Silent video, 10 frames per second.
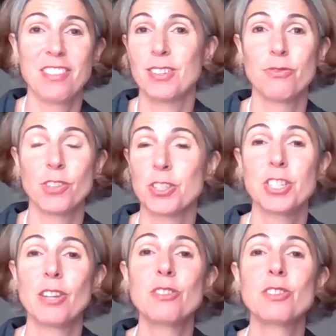this
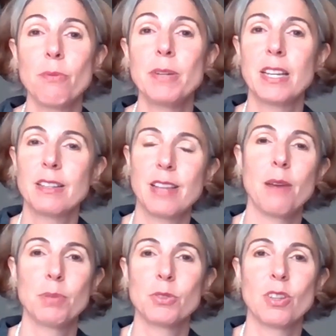virtually. There's so many
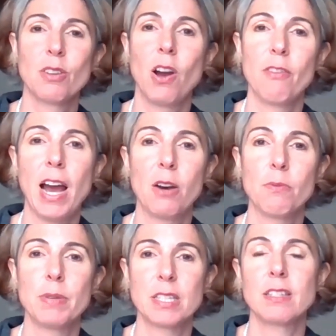examples of how
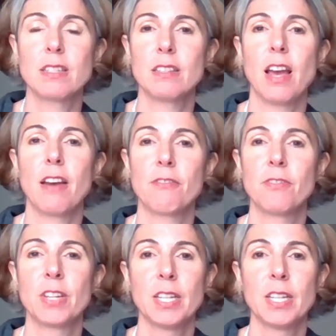businesses have